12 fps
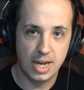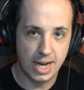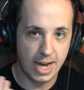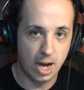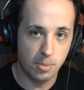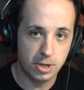
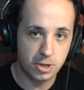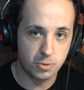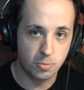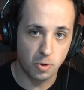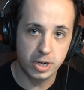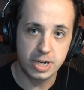how
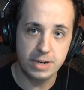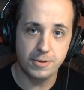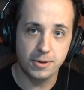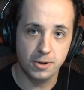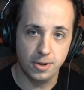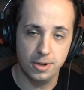much more
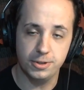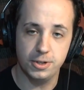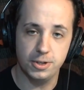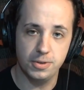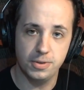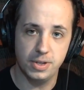difficult
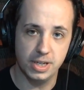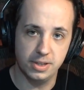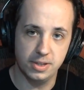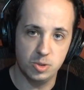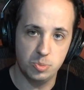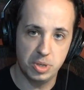do you
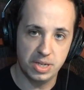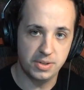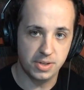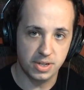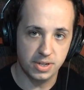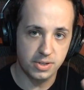think this
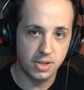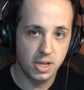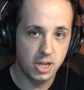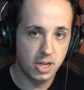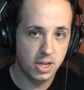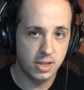piece is
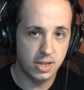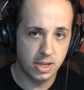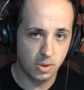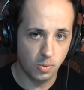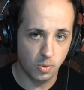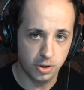
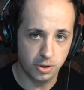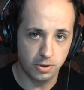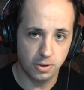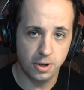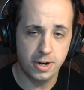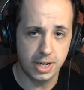than the one
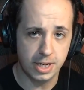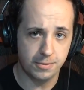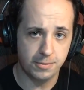you're learning.